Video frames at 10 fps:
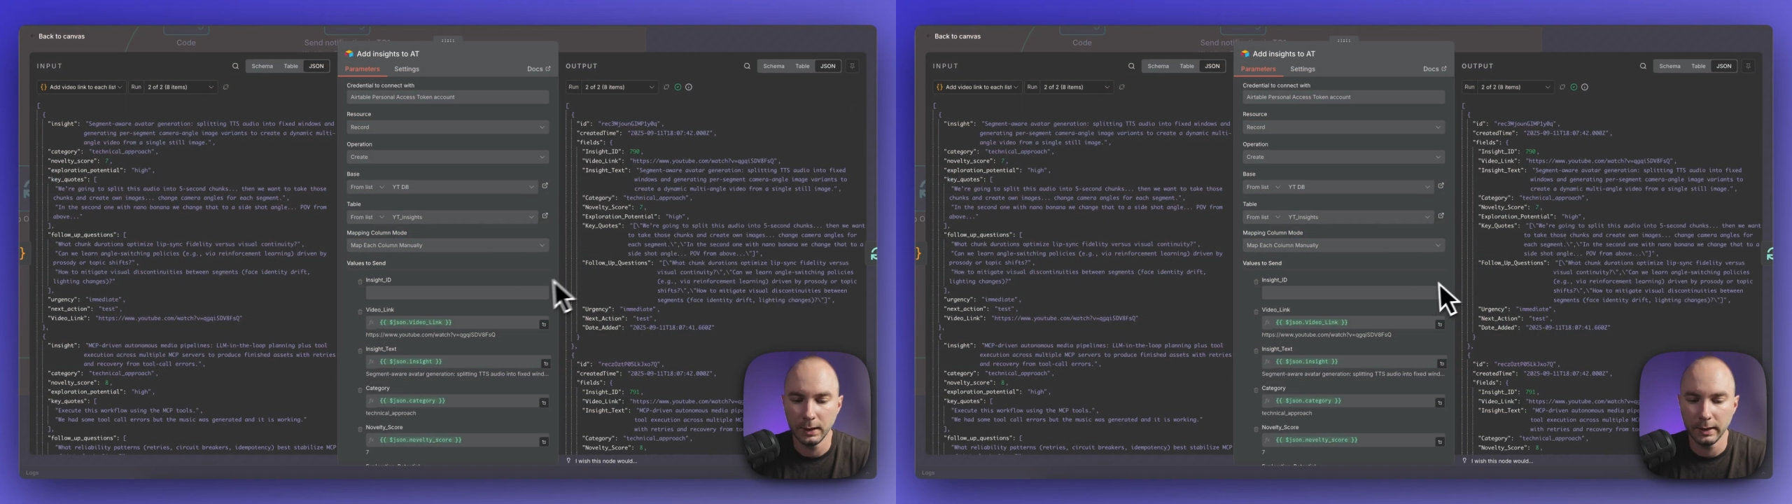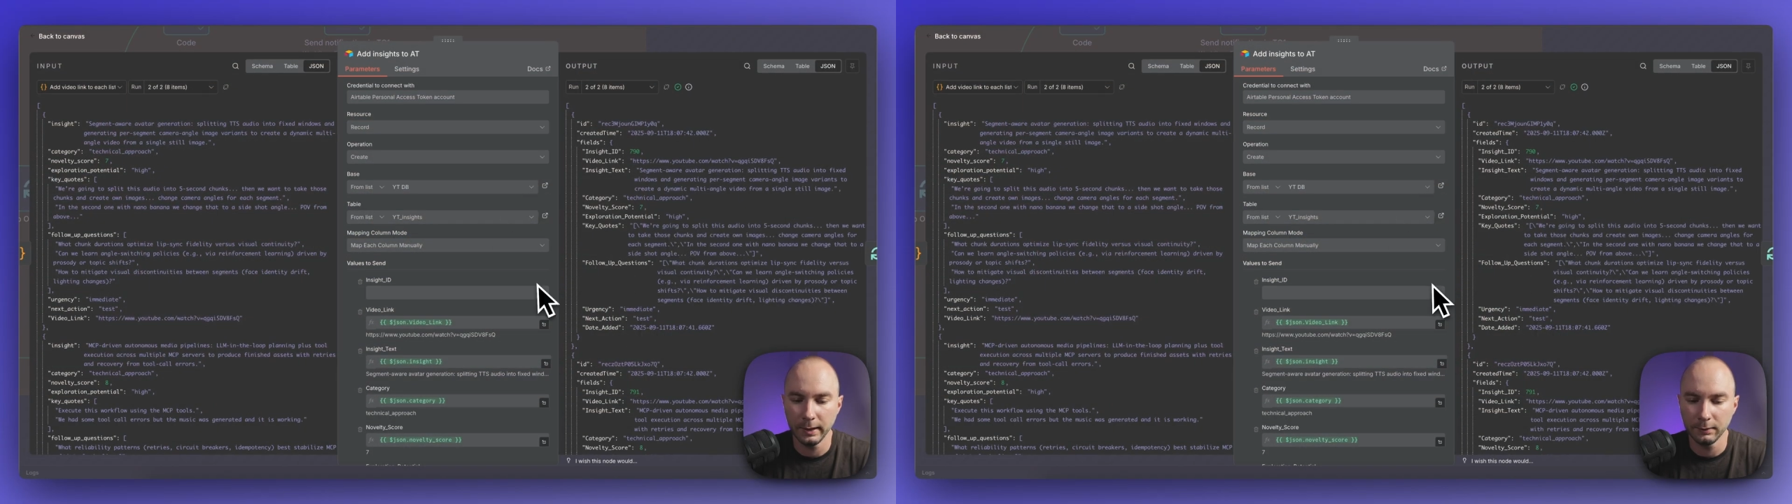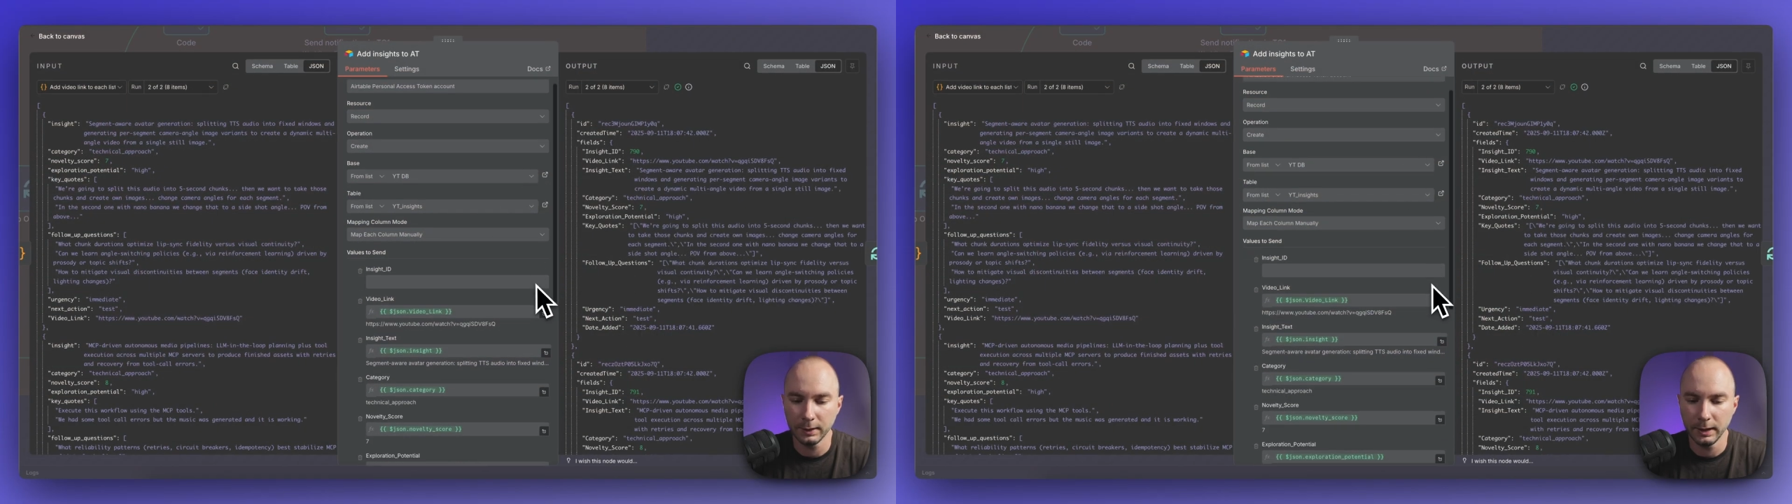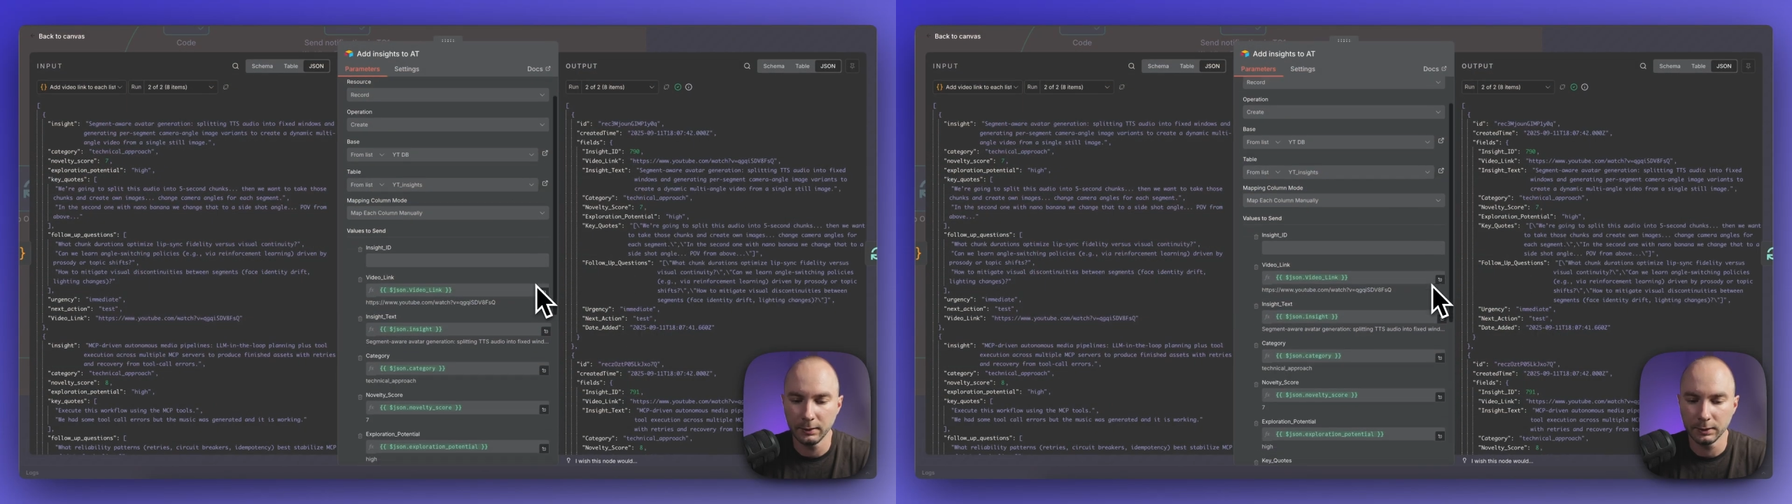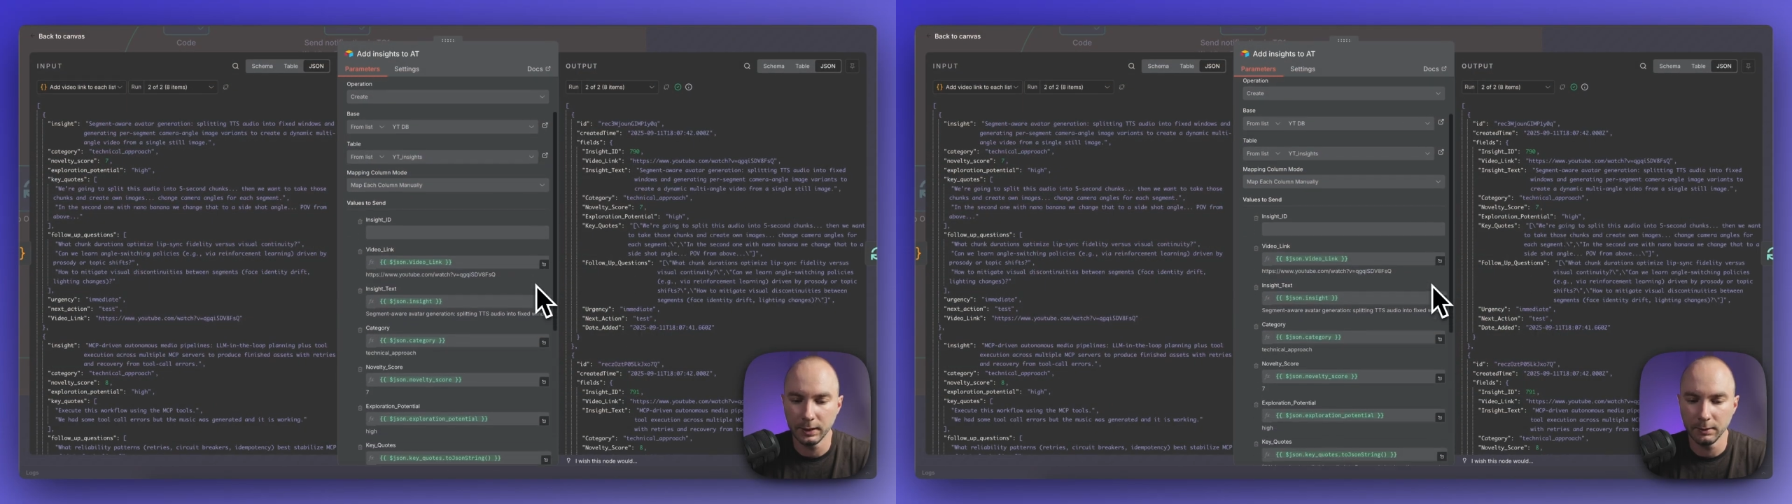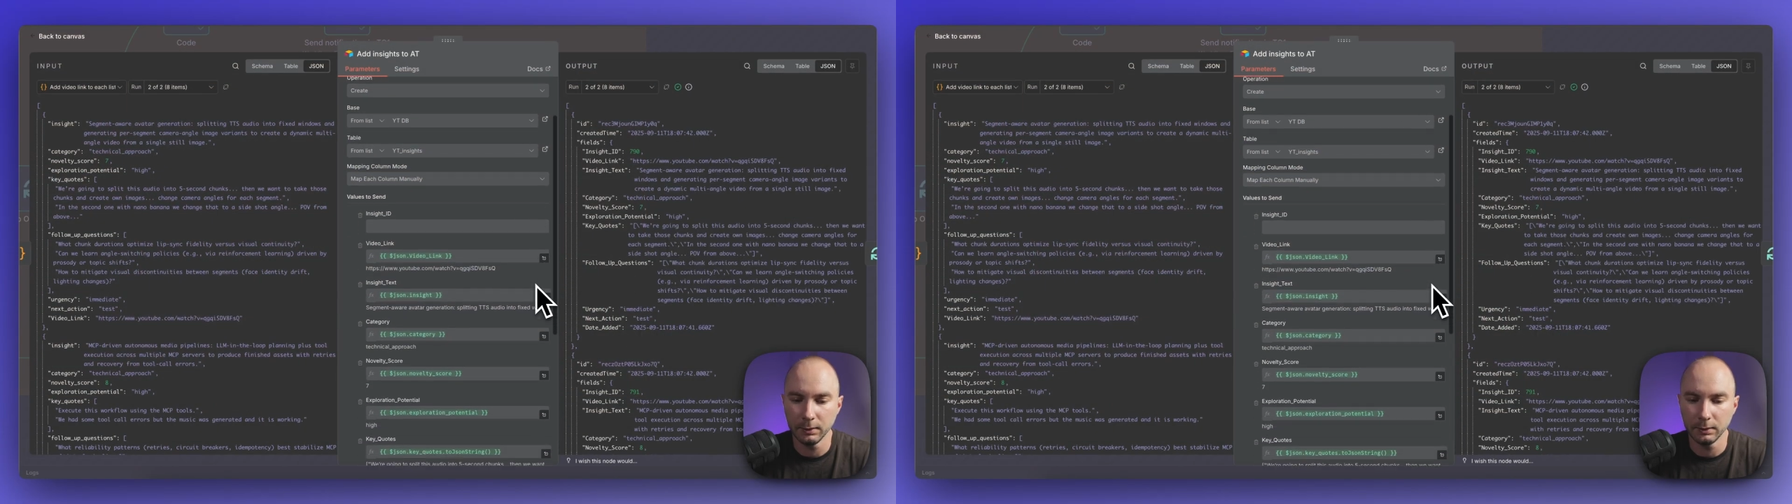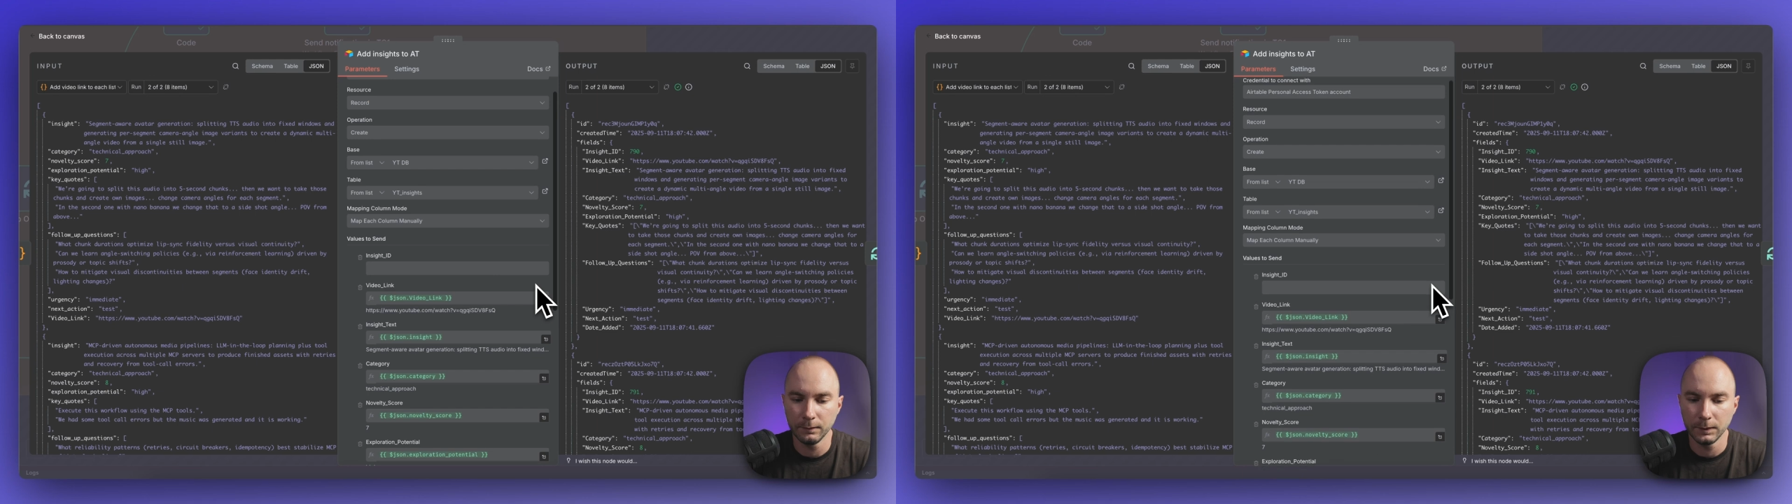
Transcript: Airtable.